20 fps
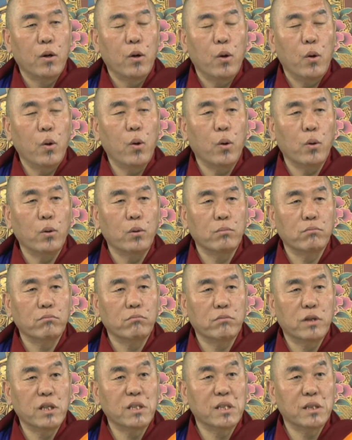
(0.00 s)
oh,
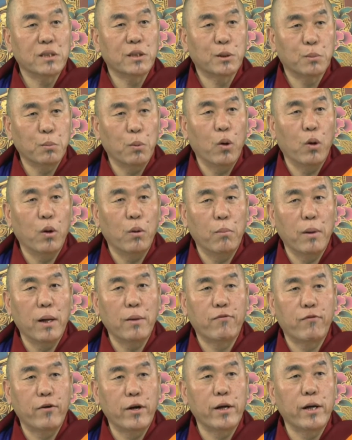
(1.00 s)
this is small, my
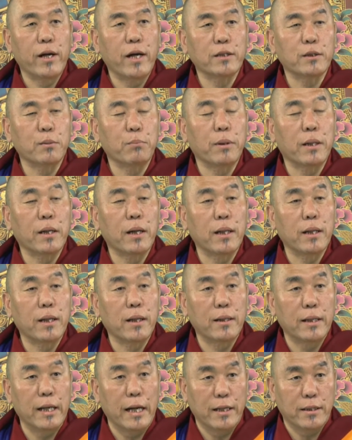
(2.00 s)
friend has bigger
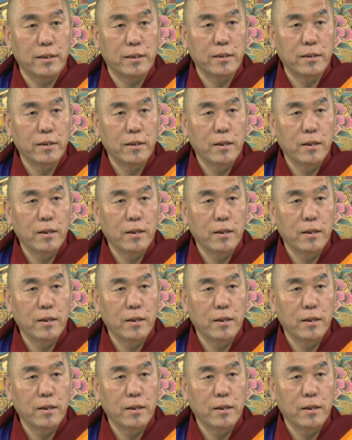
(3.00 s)
than that.